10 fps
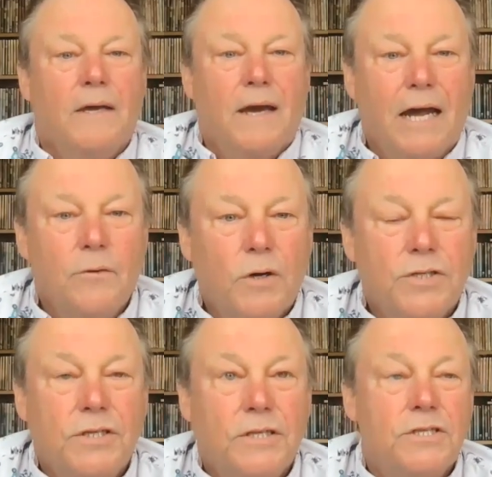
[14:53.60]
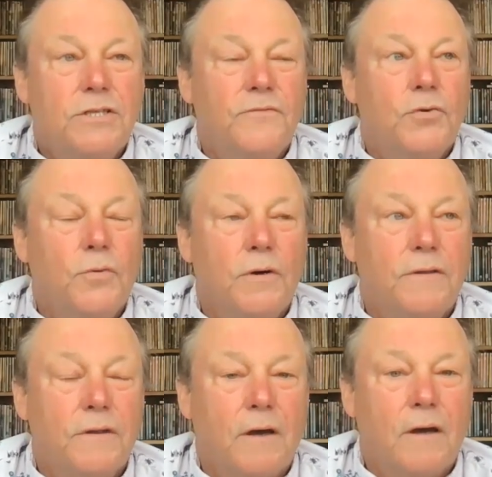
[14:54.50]
Yeah, I watched an interview
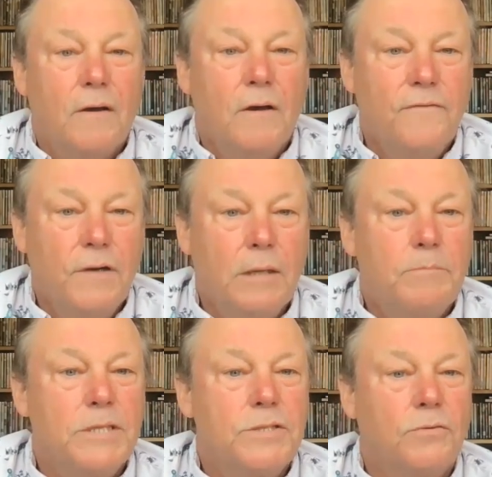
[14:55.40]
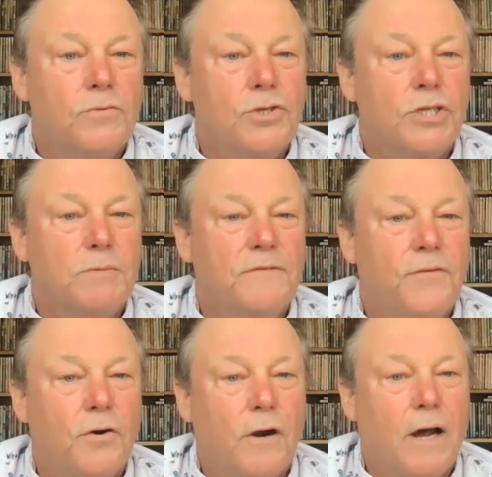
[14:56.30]
with Philippe Besson just
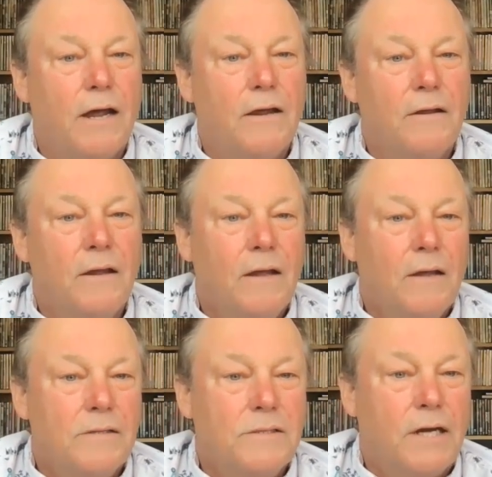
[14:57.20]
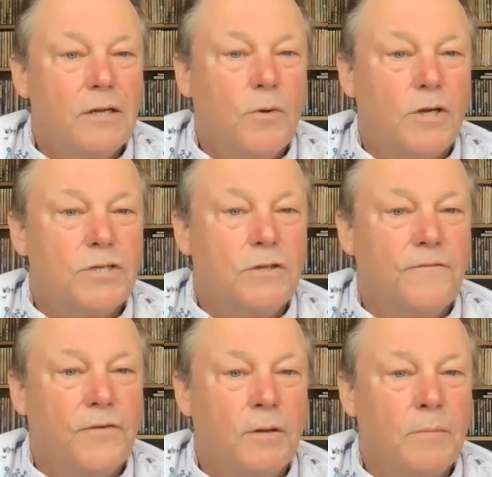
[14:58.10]
before I started watching
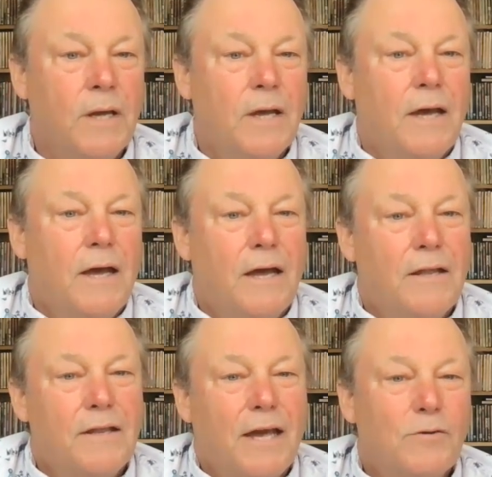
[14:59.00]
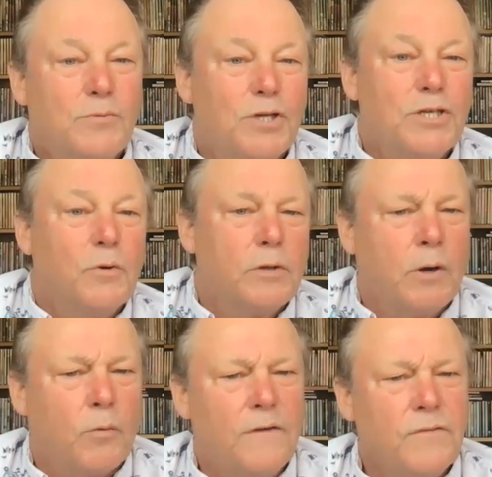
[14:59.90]
the film, And I was watching it with
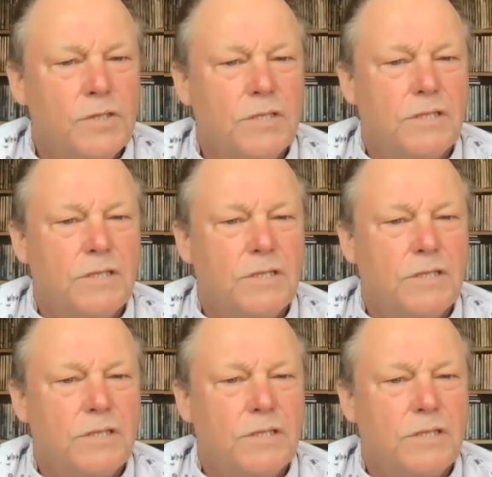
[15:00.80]
my wife, and